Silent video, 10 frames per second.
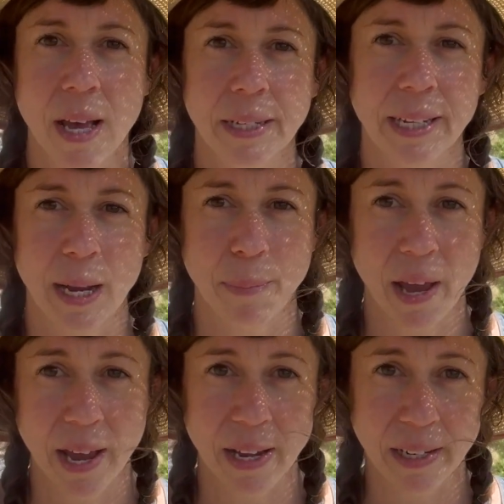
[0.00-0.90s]
Type
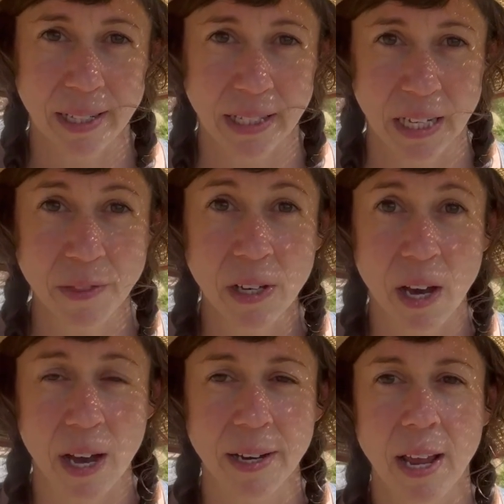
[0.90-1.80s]
8 is in the
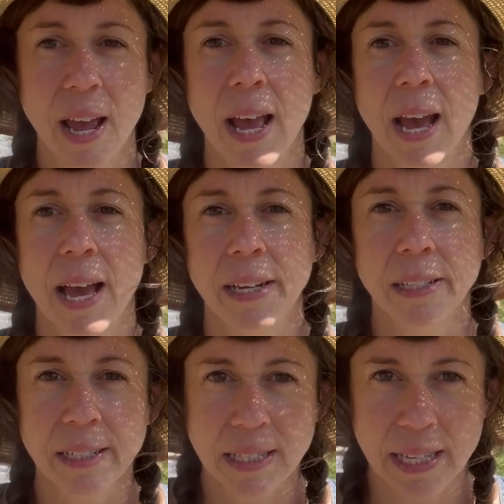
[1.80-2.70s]
gut, and it
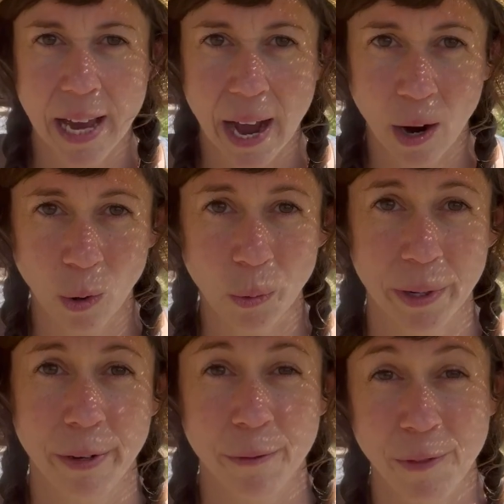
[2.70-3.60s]
is the
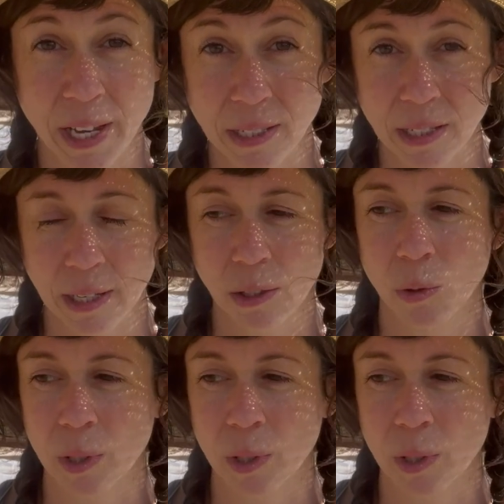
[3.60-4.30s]
outward facing or